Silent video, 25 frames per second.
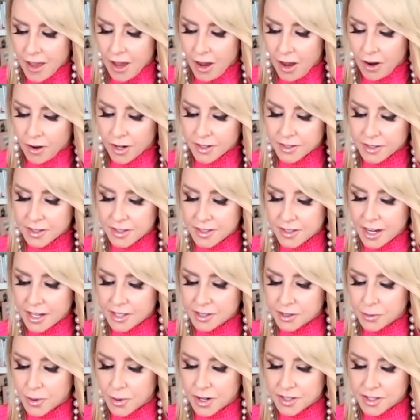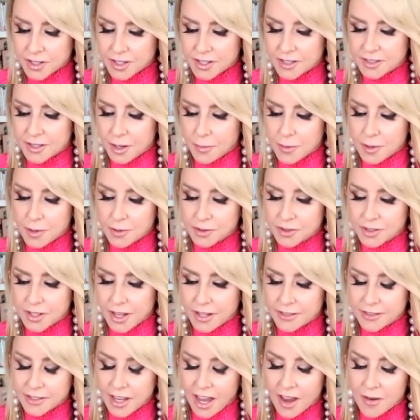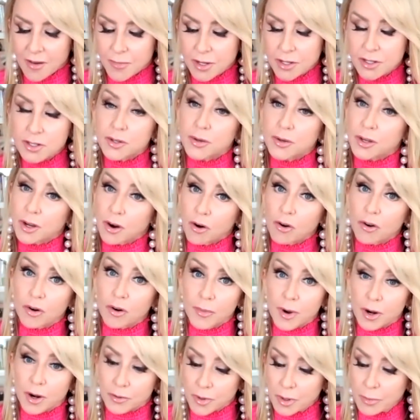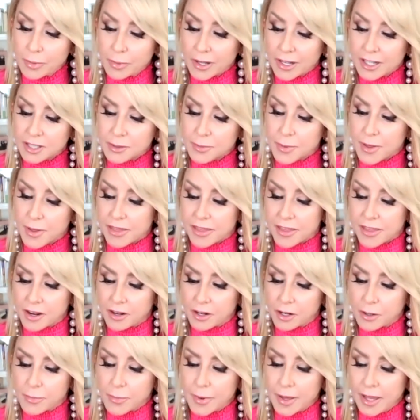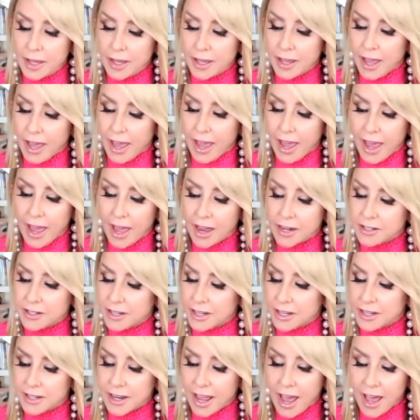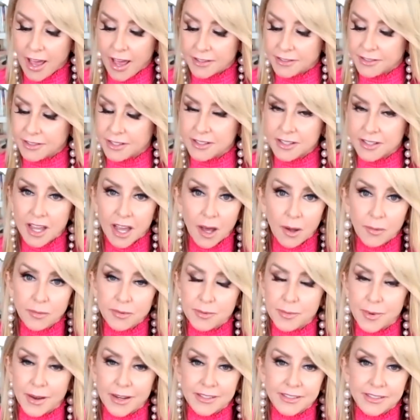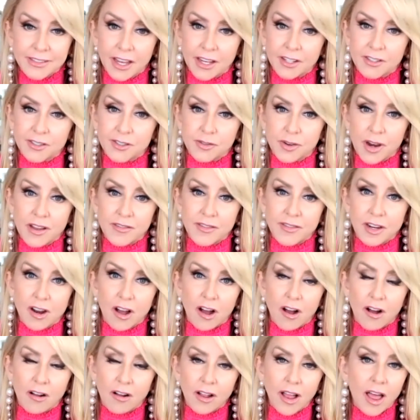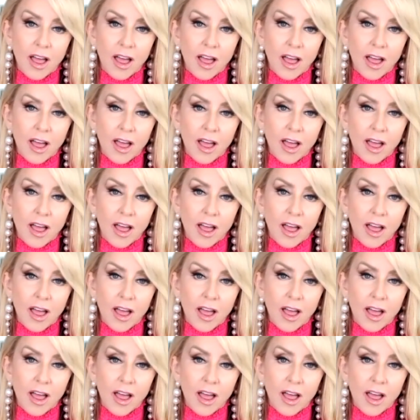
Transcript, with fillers: Okay, so the next question is someone who says, I've been doing hormone replacement therapy and it hasn't helped my sex drive at all.